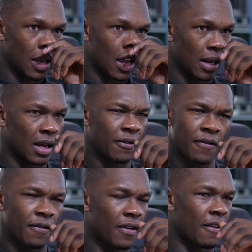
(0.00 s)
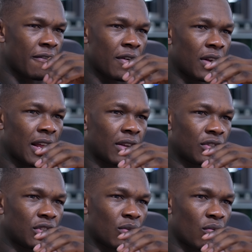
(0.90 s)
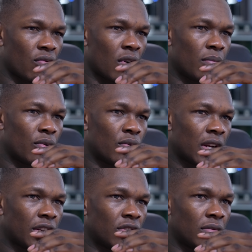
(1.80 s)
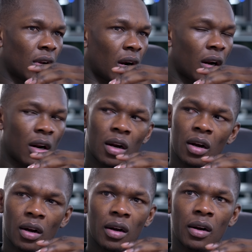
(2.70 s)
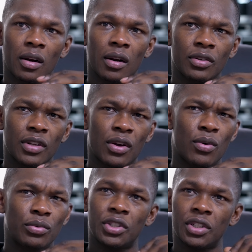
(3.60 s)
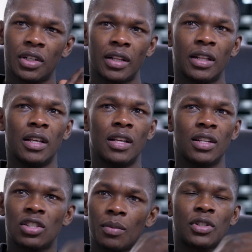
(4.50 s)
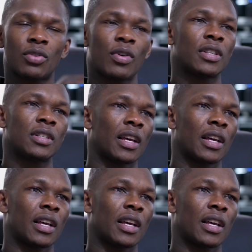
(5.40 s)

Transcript: and I felt like it was just a rumble, like, I'm like, oh shit, something's crazy.